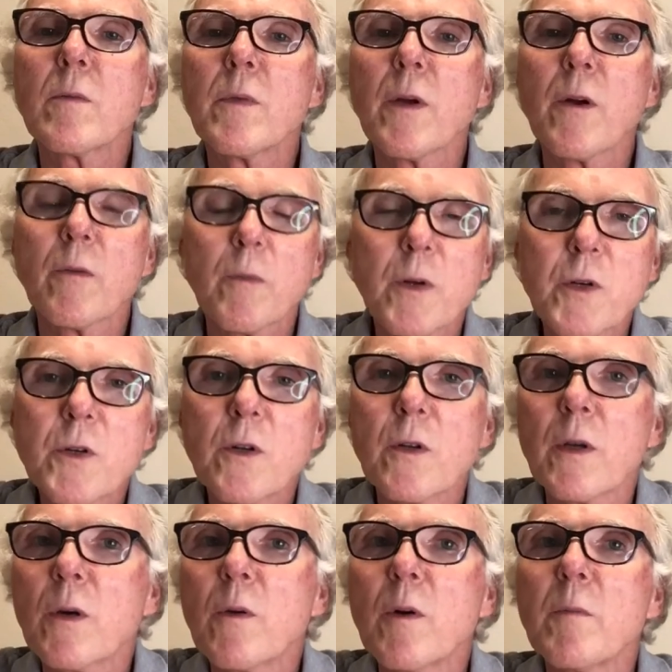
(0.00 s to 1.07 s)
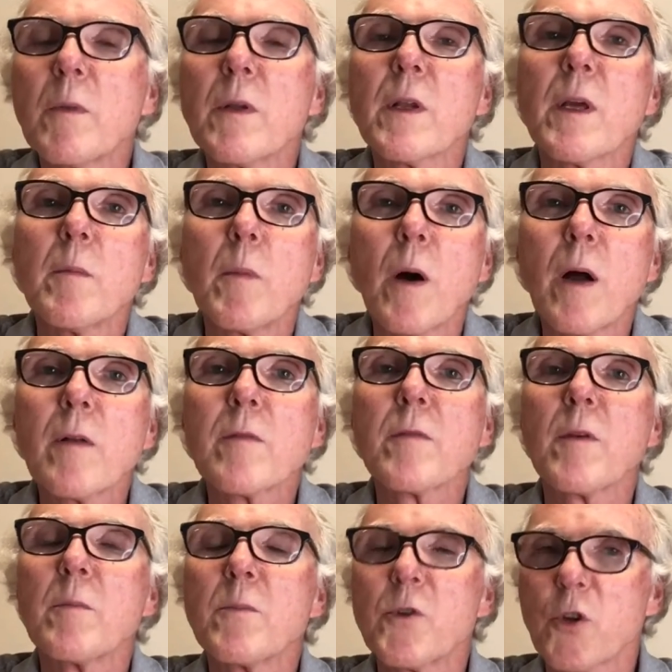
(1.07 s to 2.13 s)
their original equipment they bought
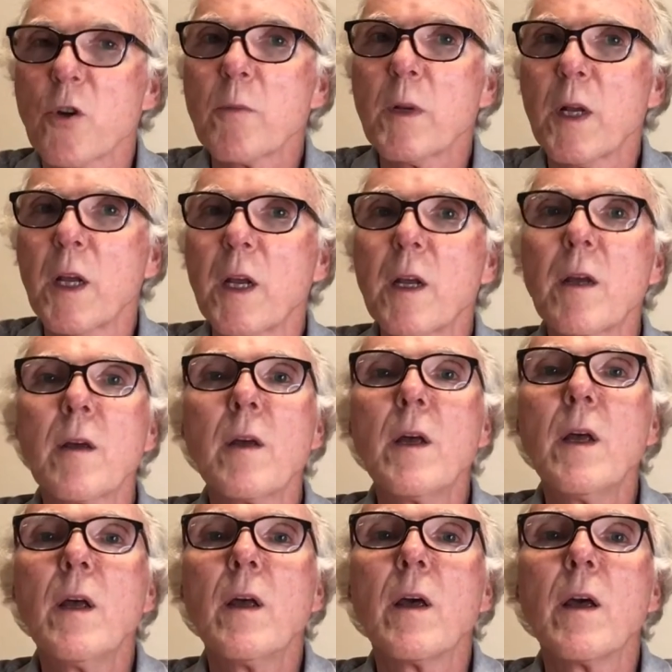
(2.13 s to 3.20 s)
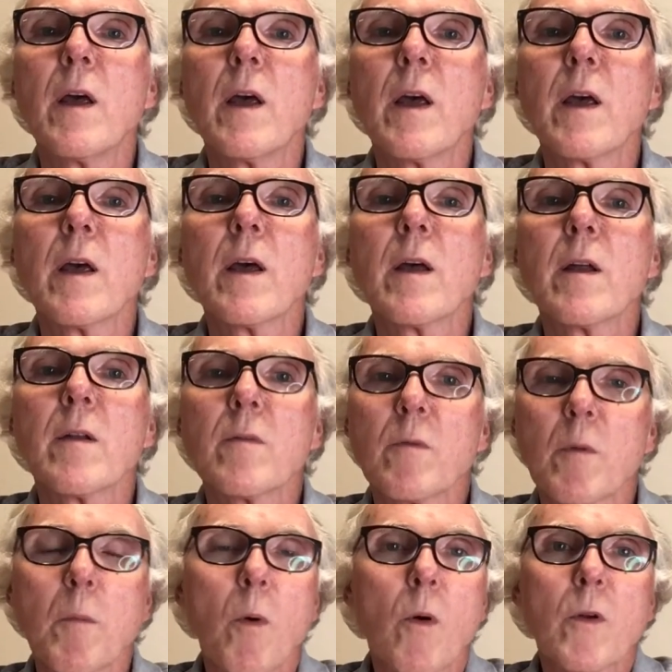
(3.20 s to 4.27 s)
from Germany, and
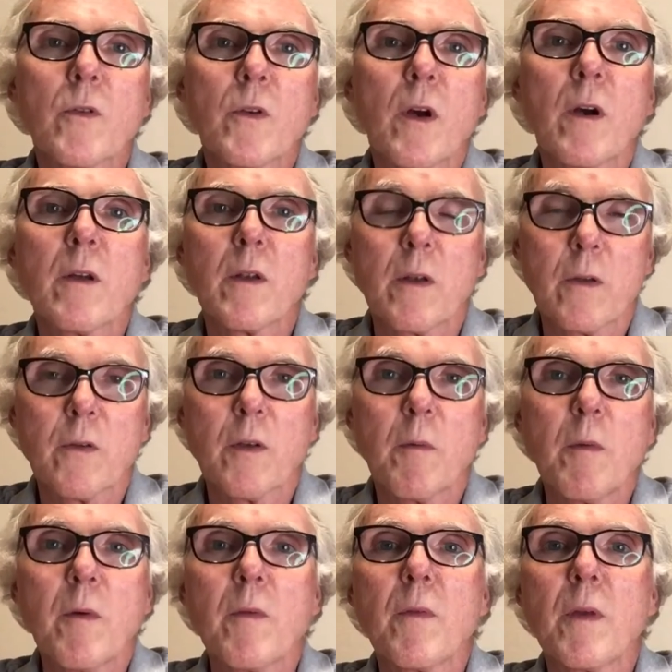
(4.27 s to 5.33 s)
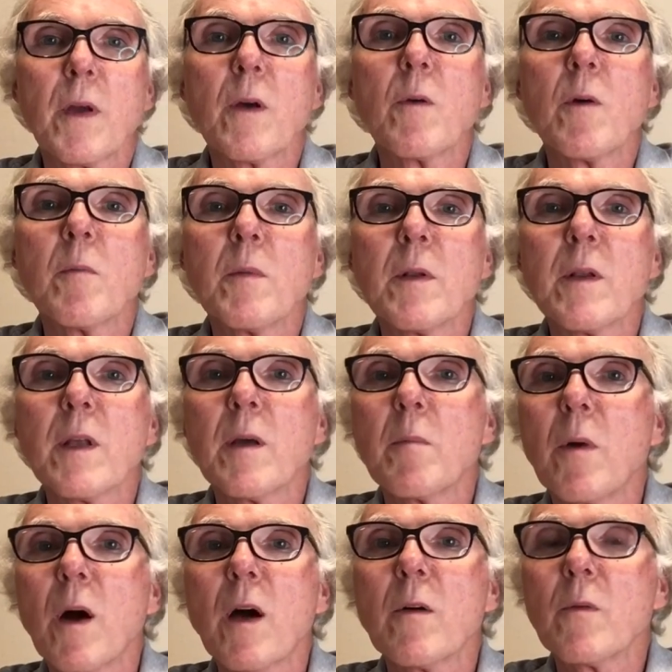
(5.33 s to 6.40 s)
reports are that some of the equipment they
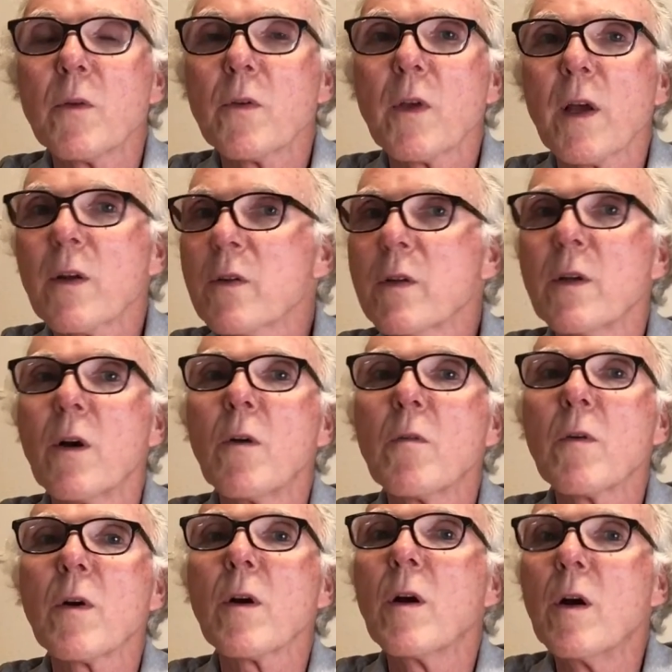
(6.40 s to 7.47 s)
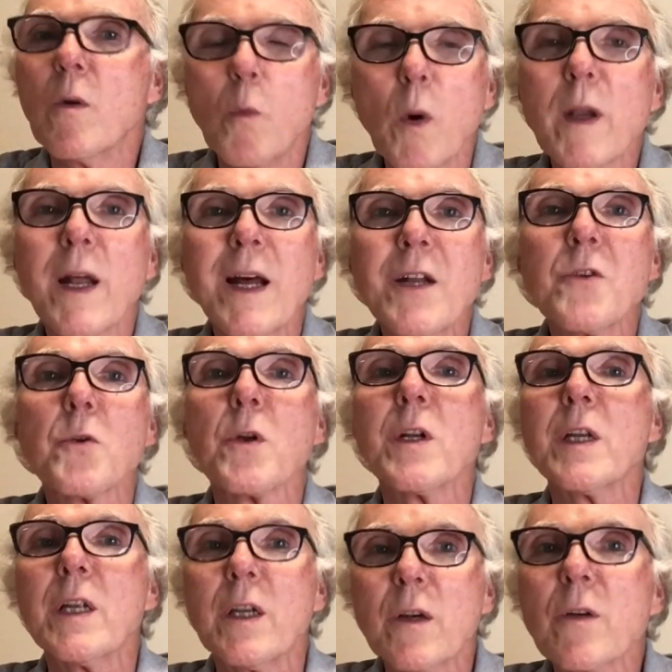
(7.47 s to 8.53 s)
bought was actually over 100
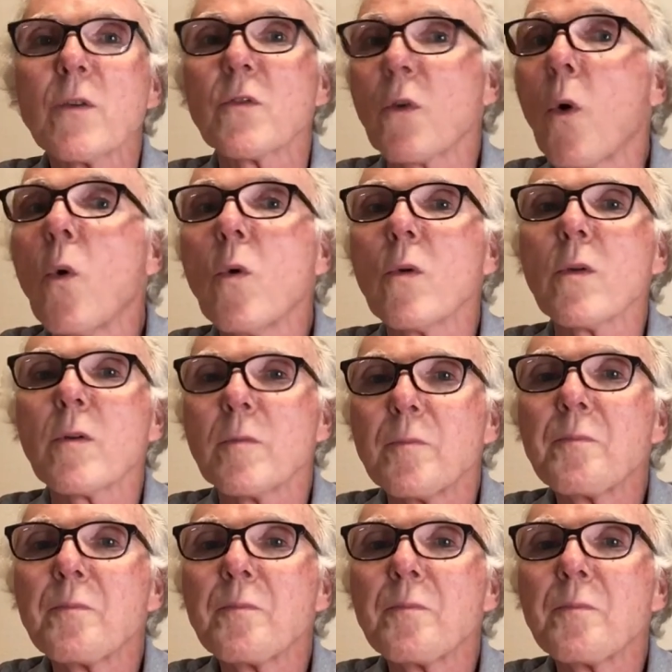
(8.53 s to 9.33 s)
years old.